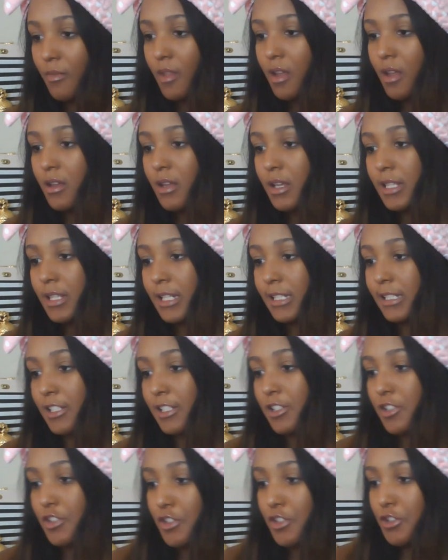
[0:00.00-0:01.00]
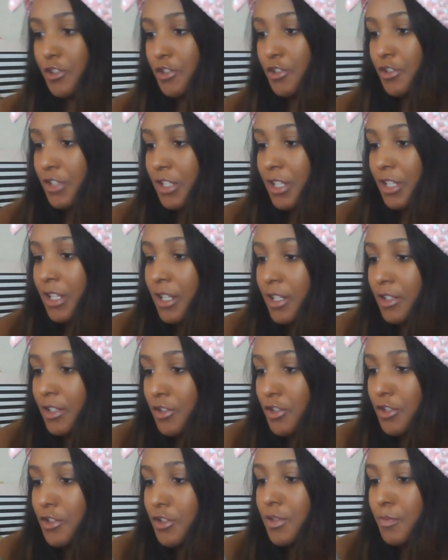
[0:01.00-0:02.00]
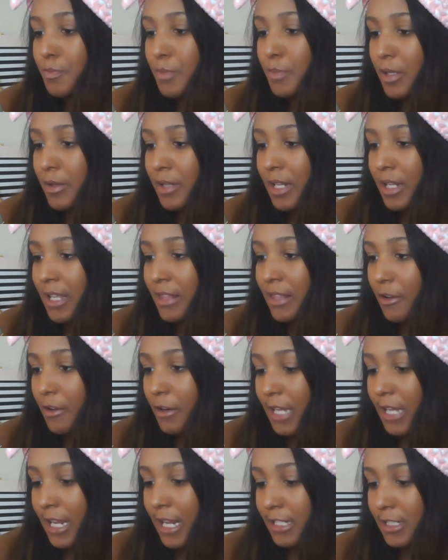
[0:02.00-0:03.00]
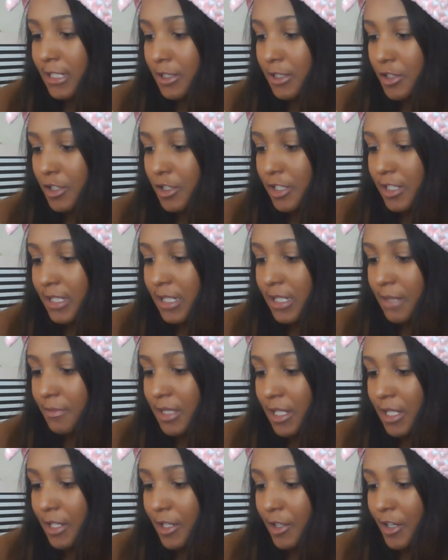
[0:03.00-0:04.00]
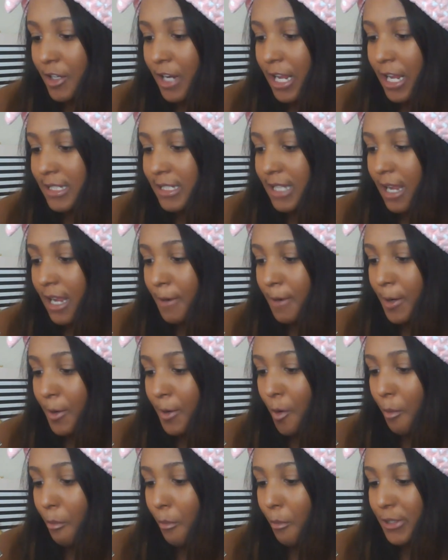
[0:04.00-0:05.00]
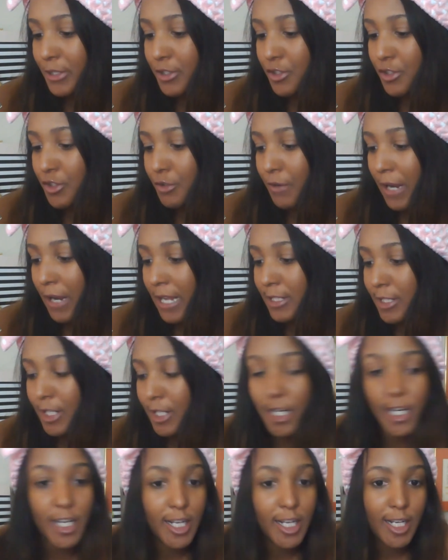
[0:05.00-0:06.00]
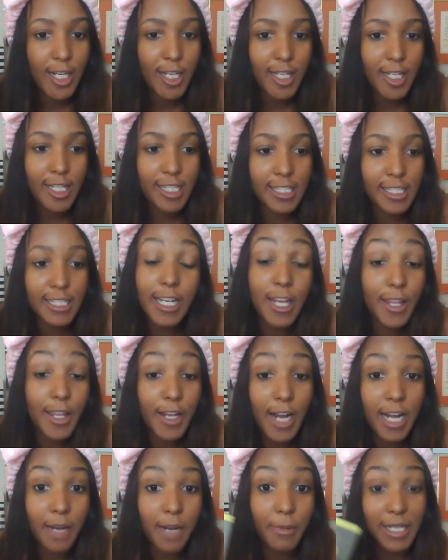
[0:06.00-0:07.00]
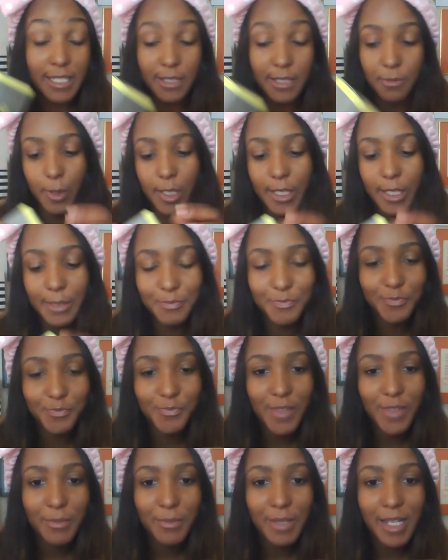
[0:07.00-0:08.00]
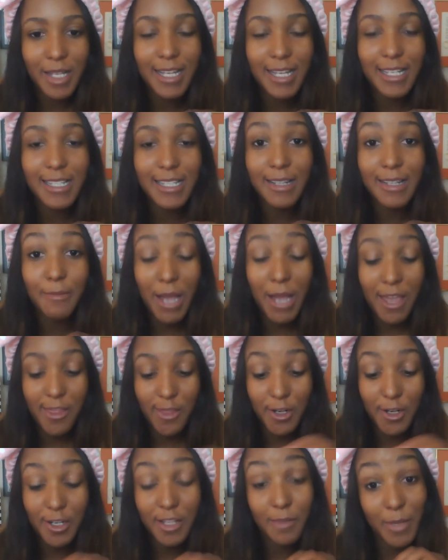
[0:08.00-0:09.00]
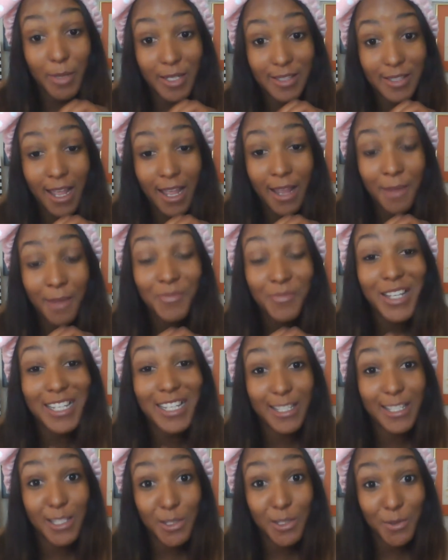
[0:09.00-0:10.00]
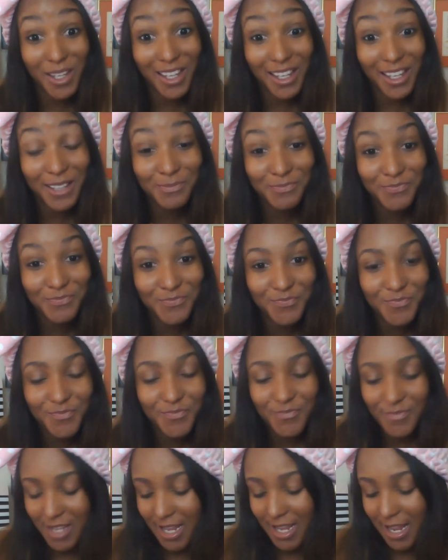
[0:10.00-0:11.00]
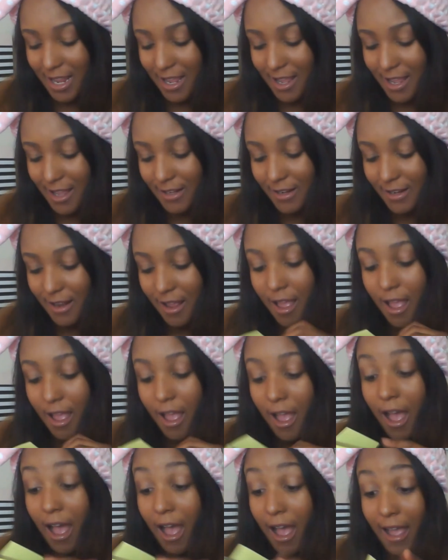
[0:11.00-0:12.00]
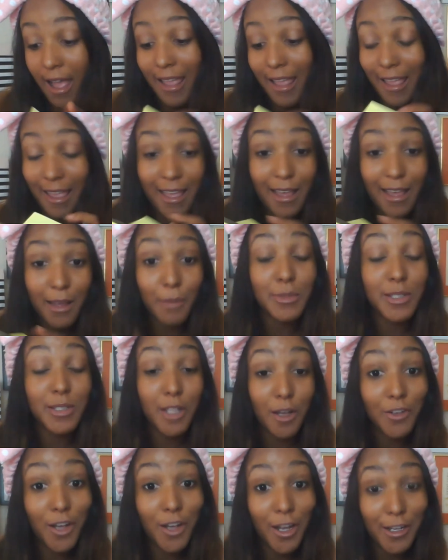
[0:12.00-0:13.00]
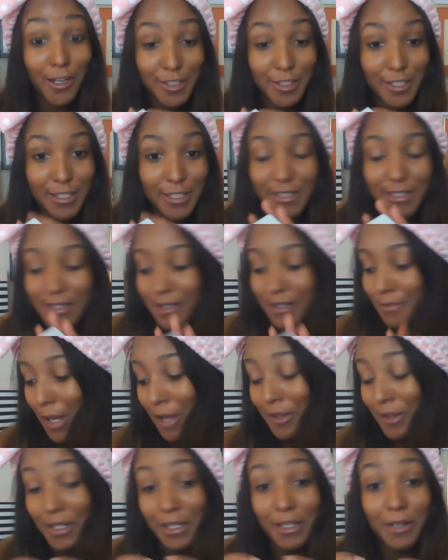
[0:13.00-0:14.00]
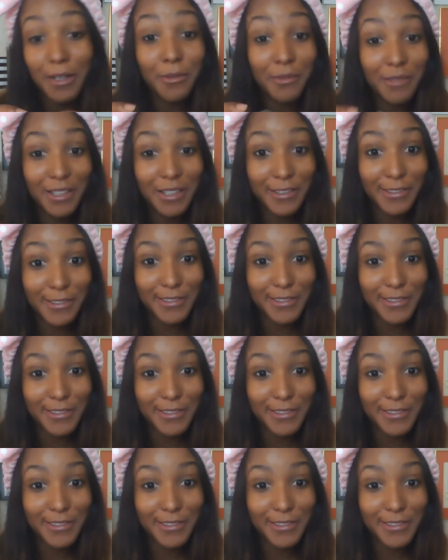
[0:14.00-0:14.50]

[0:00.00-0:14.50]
This is Juice Beauty, the Organic Solution Stem Cellular Anti-Wrinkle Moisturizer. This is another item I did want because my 30th birthday is this weekend and I am self-conscious about getting wrinkles.